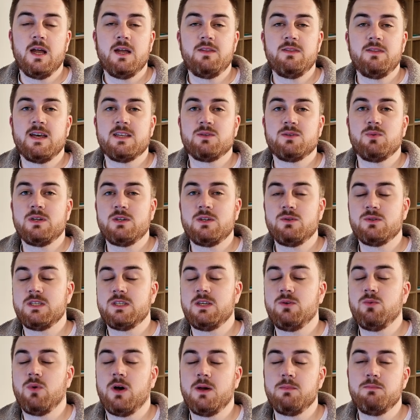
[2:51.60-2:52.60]
and that's why you'll see
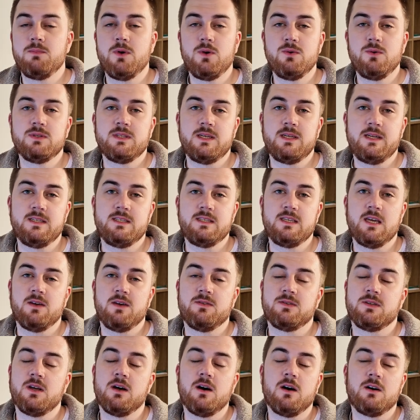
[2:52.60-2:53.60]
why most
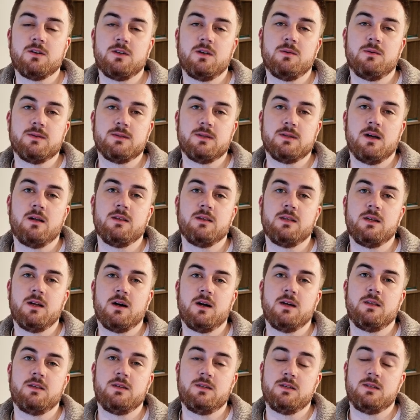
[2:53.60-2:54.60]
ETFs are domiciled in
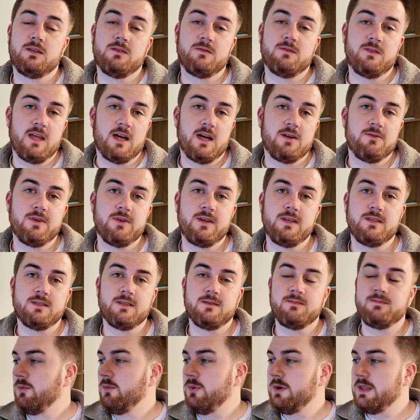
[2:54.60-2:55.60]
Ireland for that
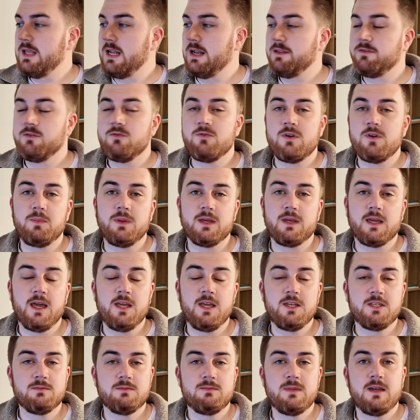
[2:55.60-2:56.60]
reason. We then have the
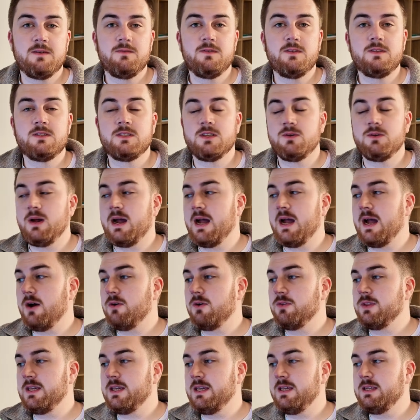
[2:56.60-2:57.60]
replication method, so how
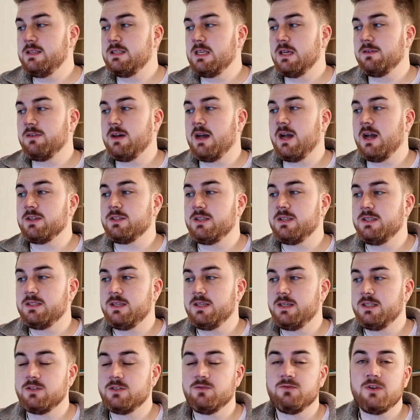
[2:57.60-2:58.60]
the ETF actually
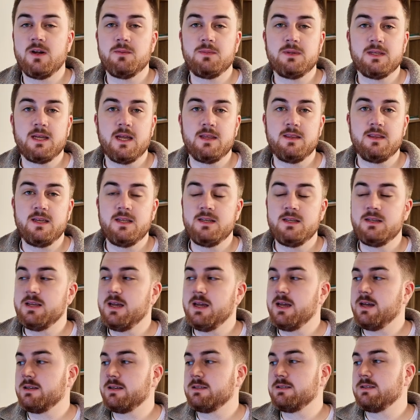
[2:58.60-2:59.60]
seeks to replicate the
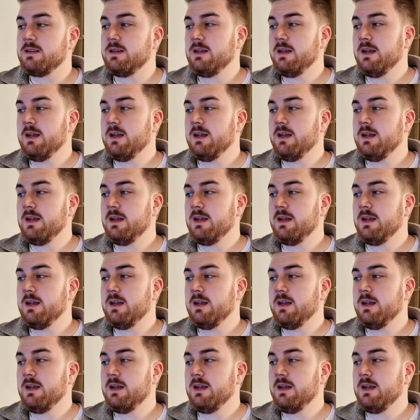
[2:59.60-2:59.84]
index.